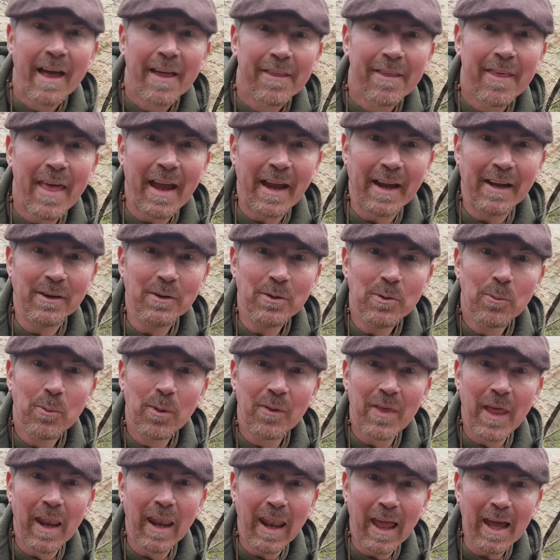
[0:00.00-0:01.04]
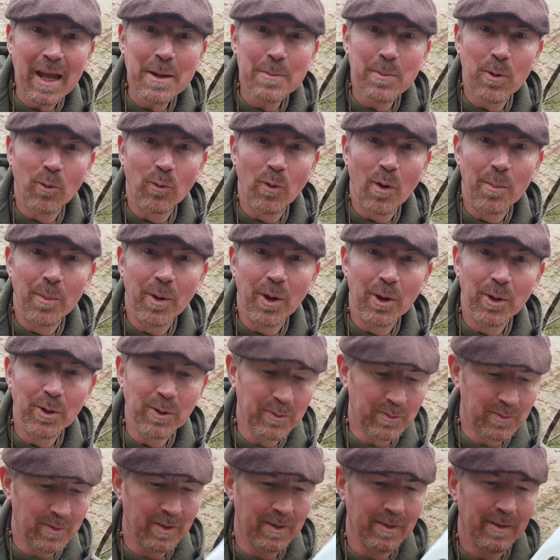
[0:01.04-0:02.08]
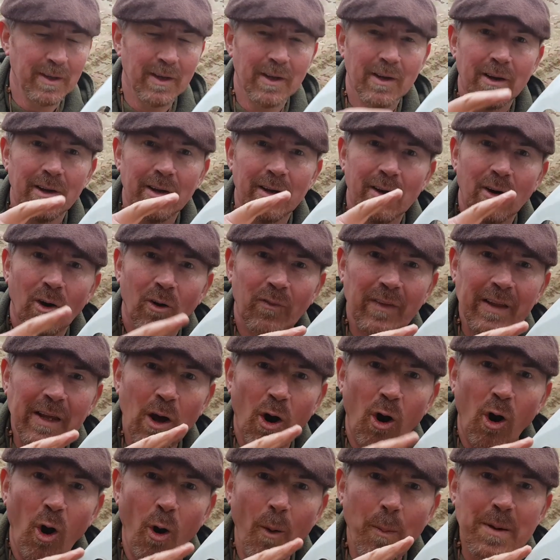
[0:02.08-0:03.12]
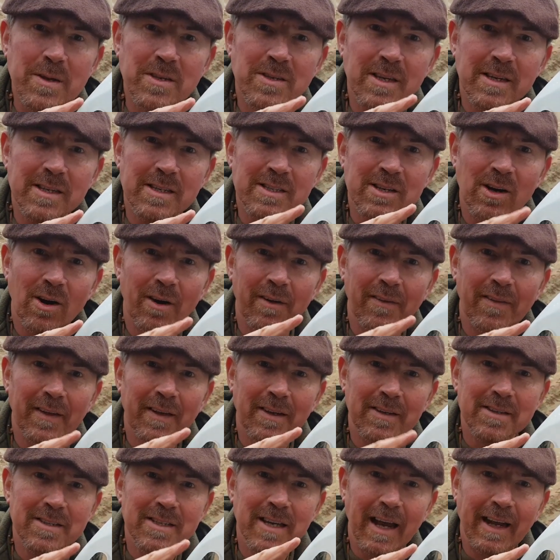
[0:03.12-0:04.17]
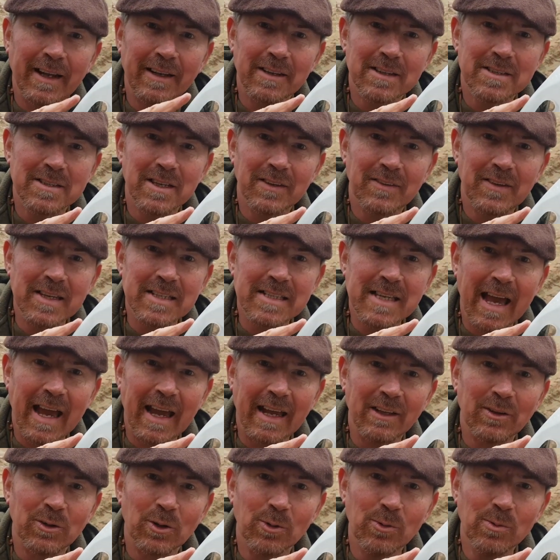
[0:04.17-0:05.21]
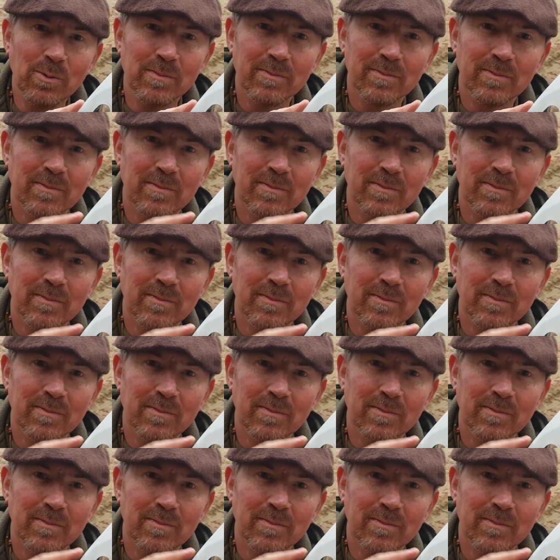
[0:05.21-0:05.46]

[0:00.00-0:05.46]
Then, with the label removed, on the opposite side of the container to this handle,